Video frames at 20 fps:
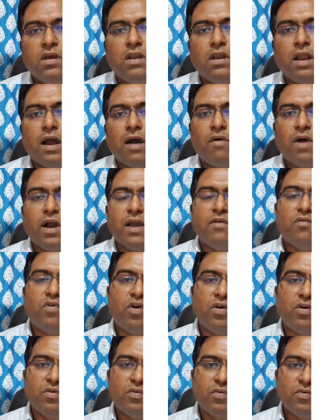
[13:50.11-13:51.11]
now I
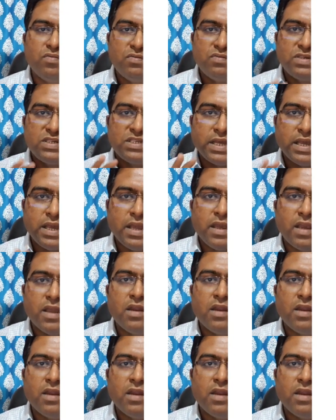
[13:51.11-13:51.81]
want to stay